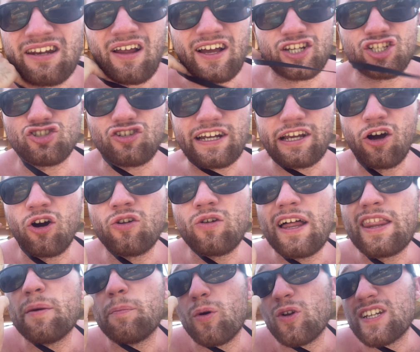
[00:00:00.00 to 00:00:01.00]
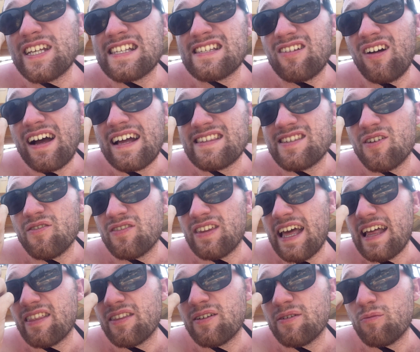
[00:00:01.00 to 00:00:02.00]
like straight on, like the body slides over there,
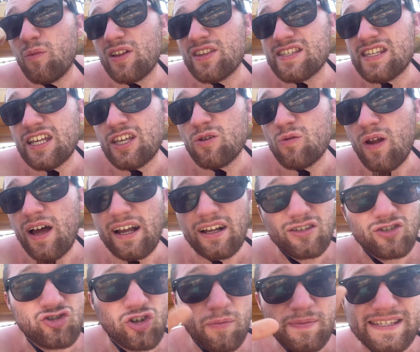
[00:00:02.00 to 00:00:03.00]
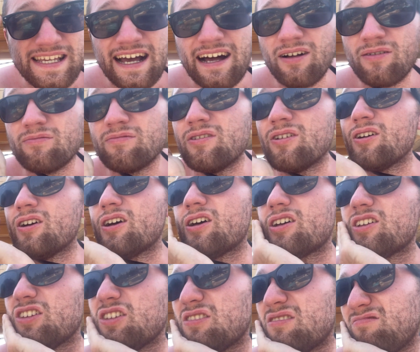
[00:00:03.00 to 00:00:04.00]
the ones that you like to drop down.
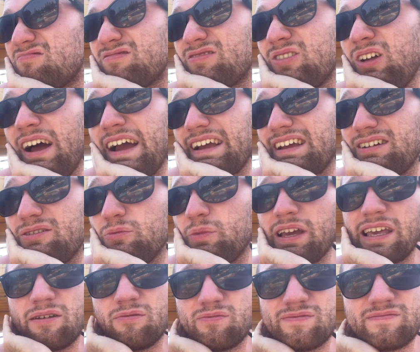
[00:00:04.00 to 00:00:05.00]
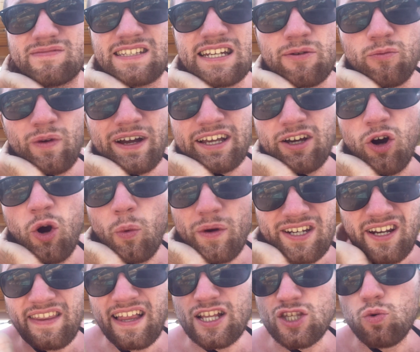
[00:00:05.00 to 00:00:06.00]
Like we didn't wait at all, we've
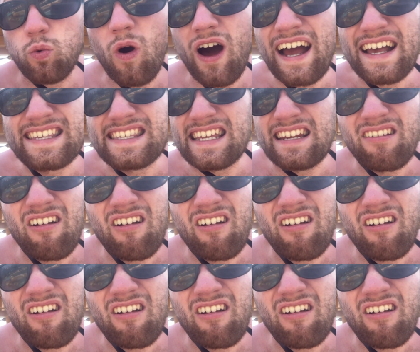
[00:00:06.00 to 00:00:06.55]
done that twice in